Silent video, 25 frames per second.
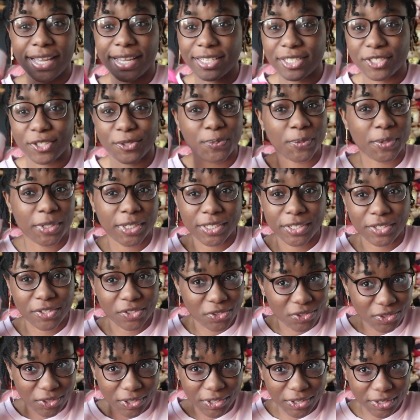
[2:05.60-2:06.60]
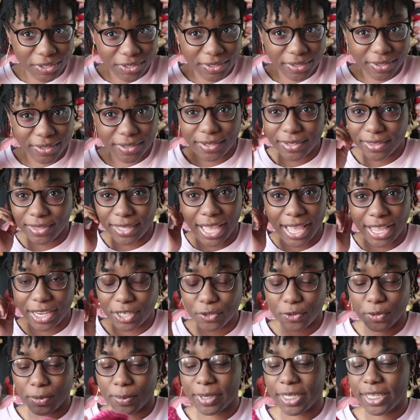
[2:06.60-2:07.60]
I just wanted to start on the
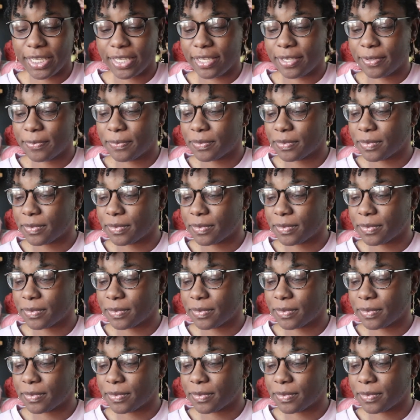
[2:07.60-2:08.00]
actual blanket.